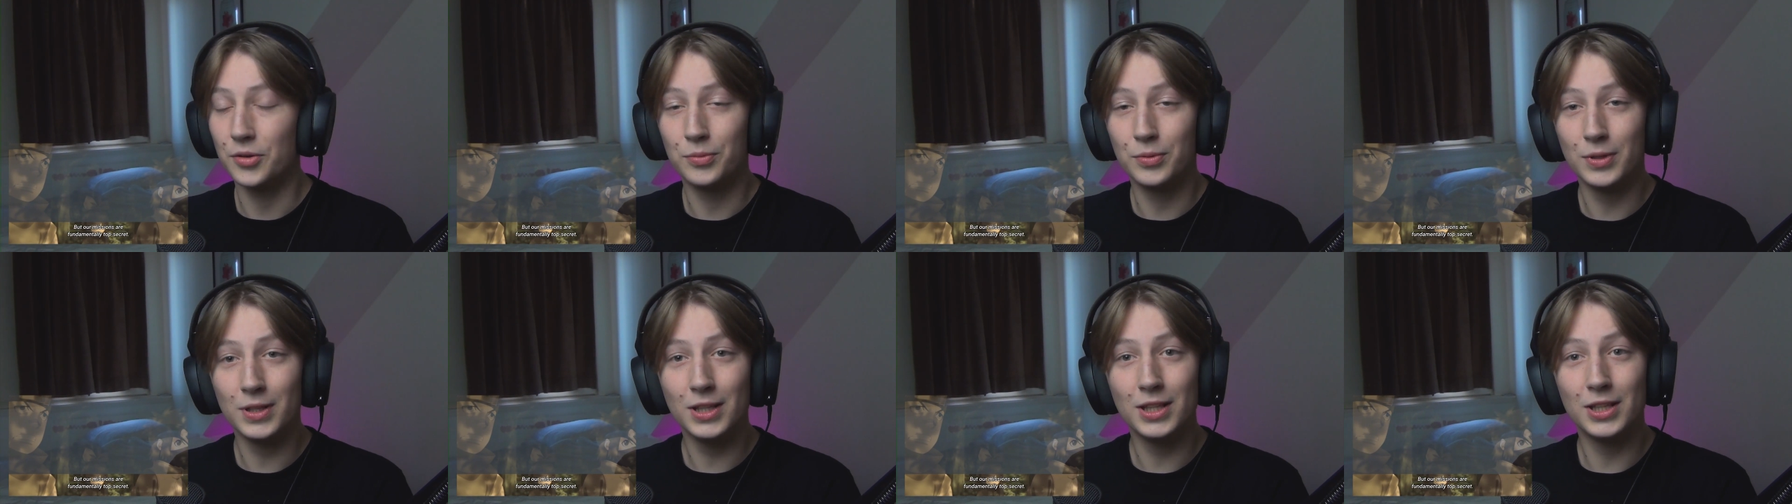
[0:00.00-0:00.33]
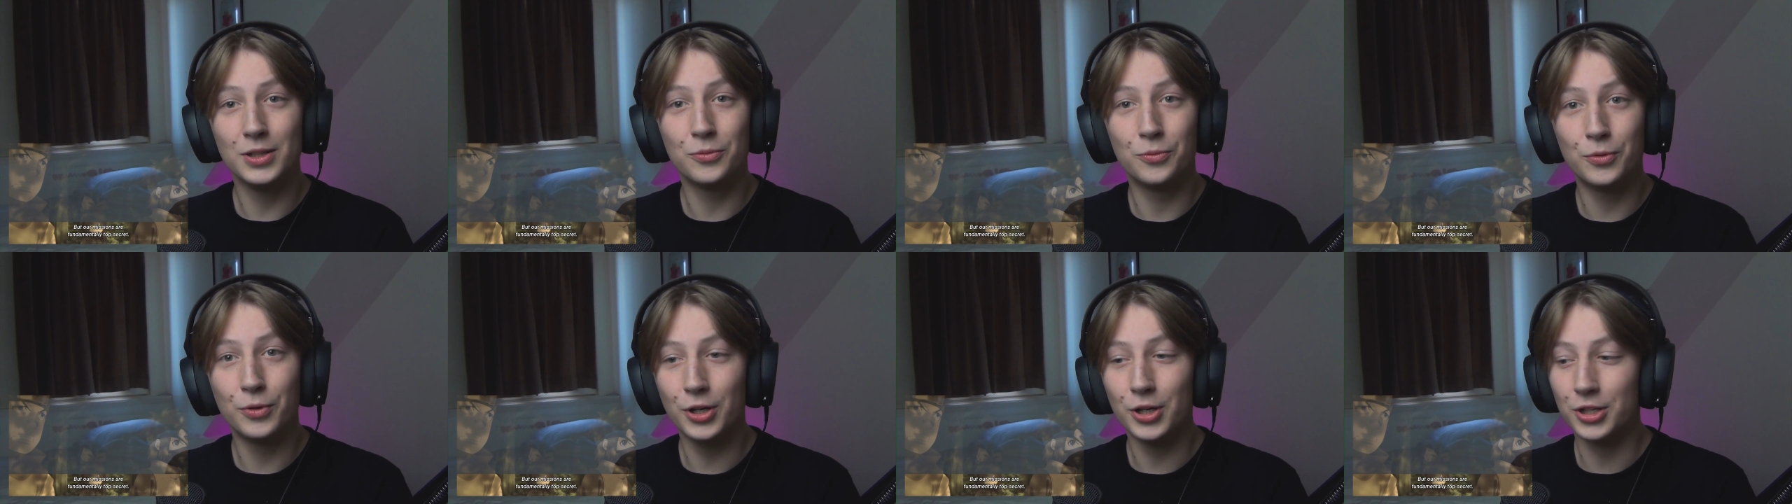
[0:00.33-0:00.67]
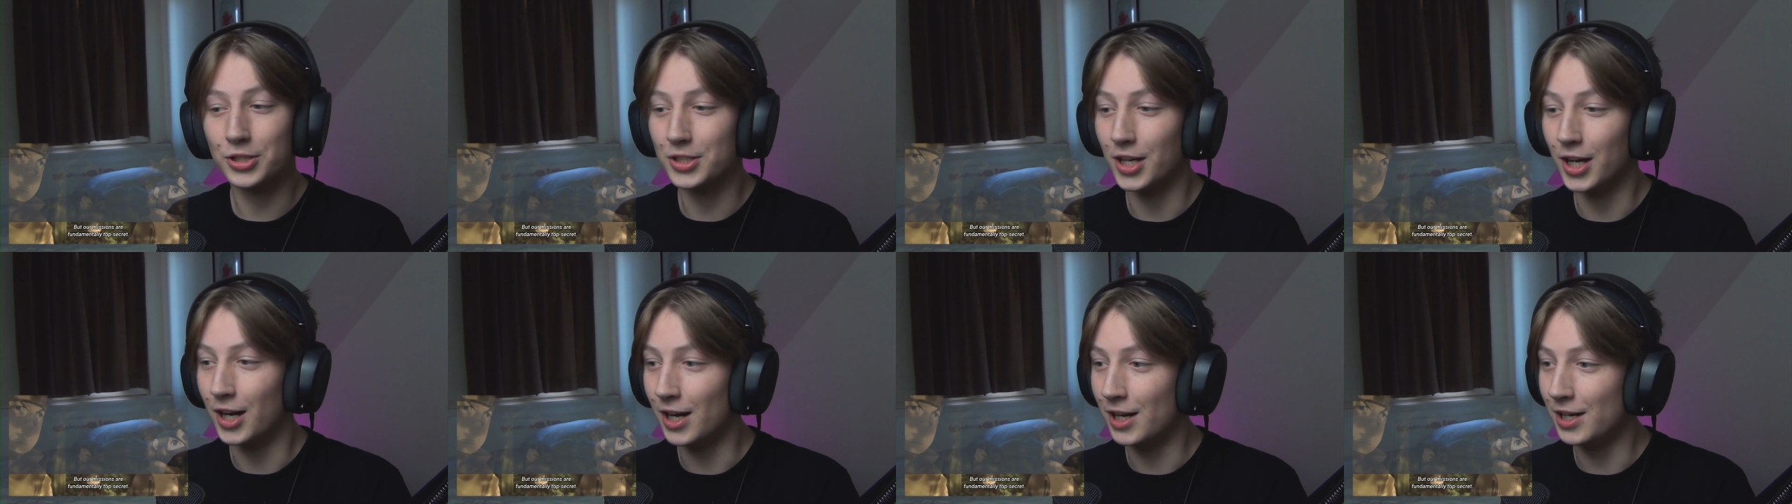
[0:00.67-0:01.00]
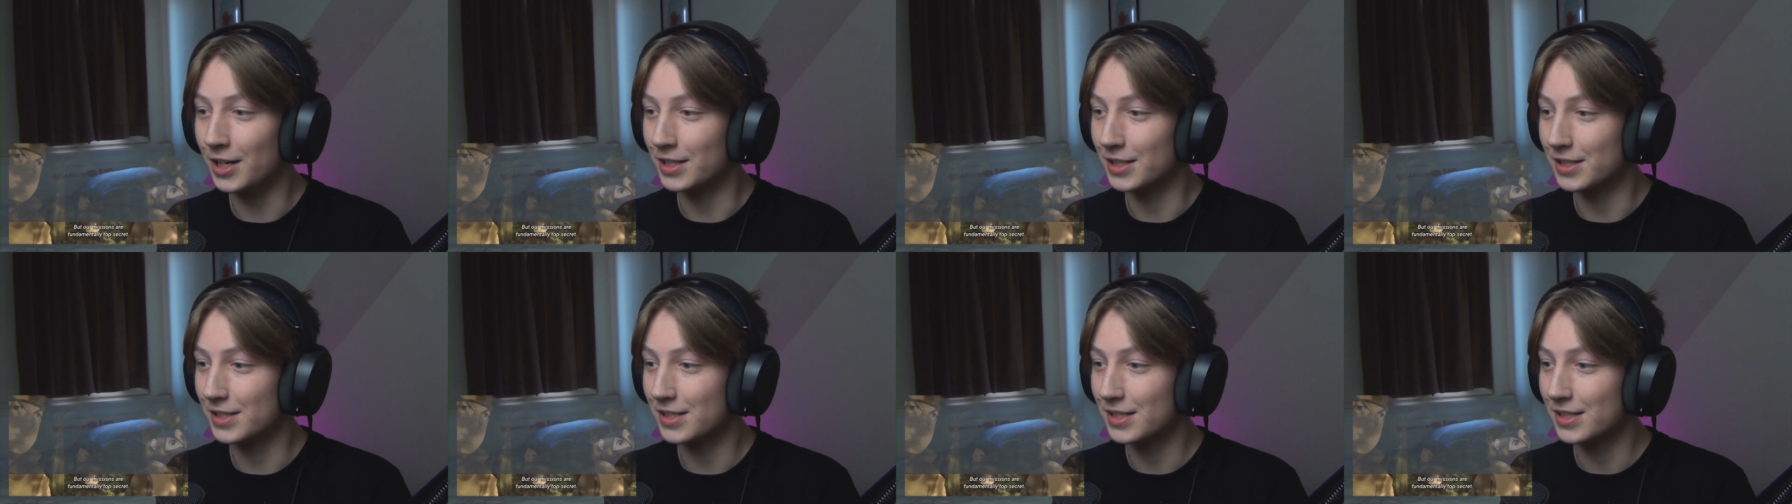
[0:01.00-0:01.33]
really worked
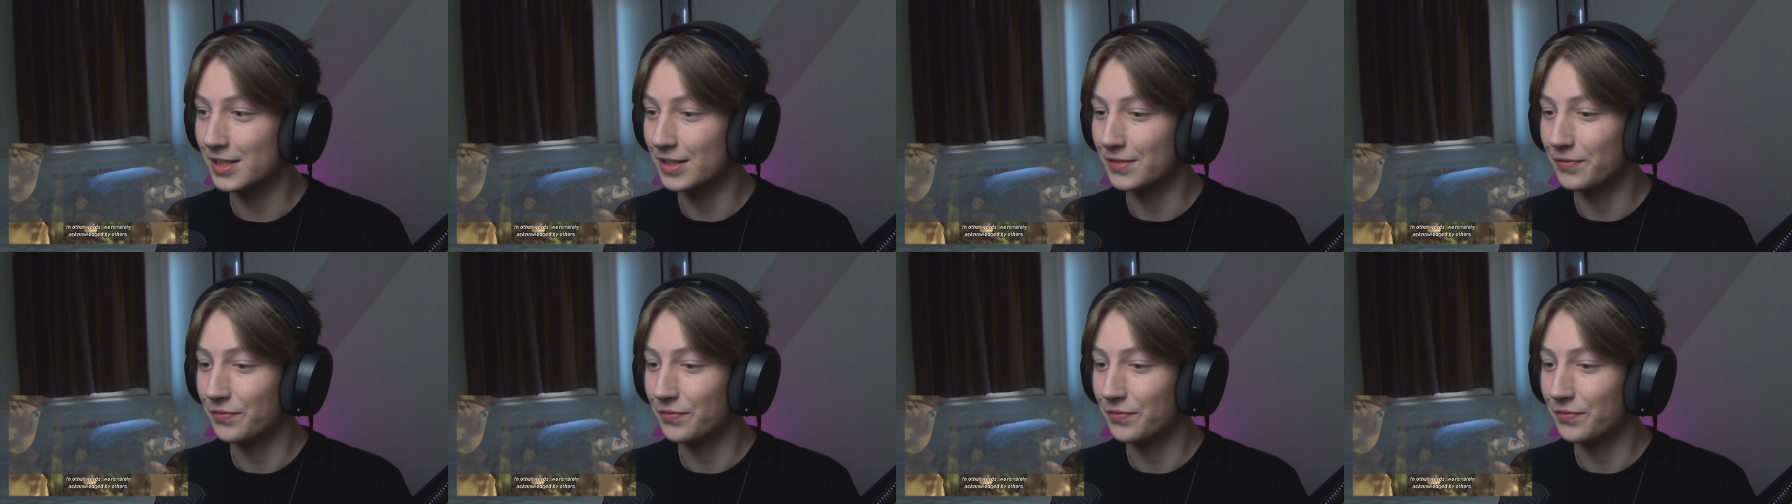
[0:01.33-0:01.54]
hard.